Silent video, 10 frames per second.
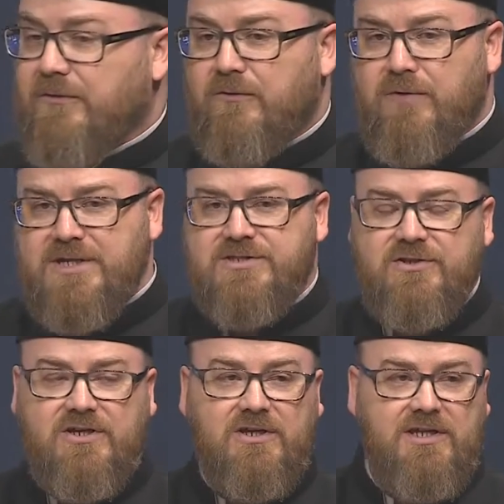went to
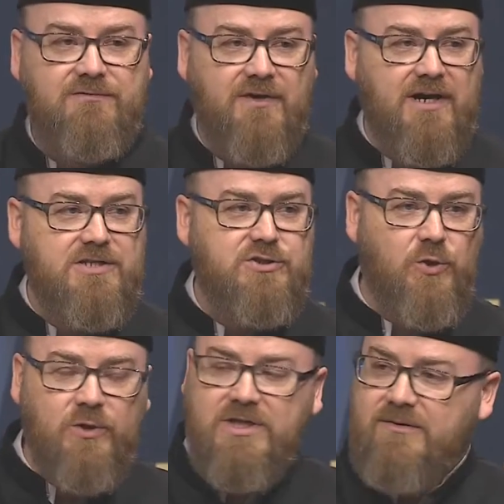the Khalifa and
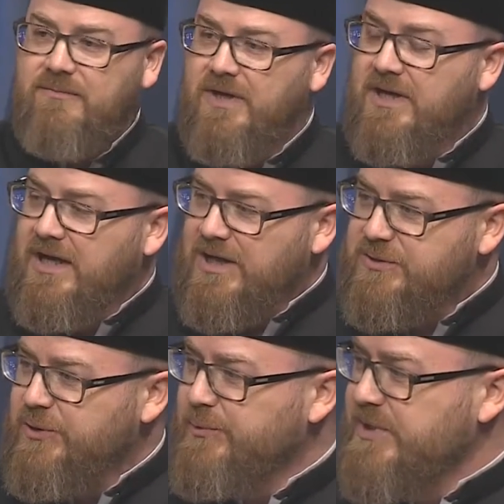told him,
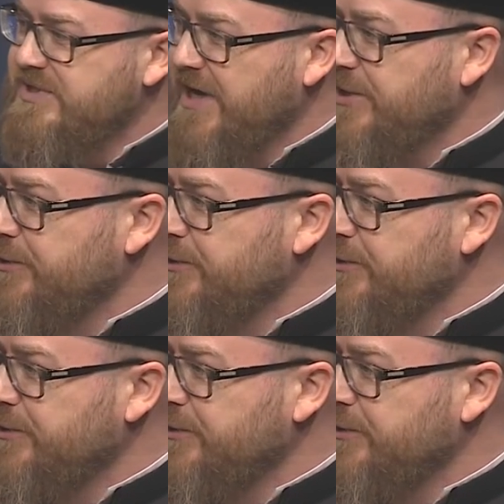Hazrat Umar said,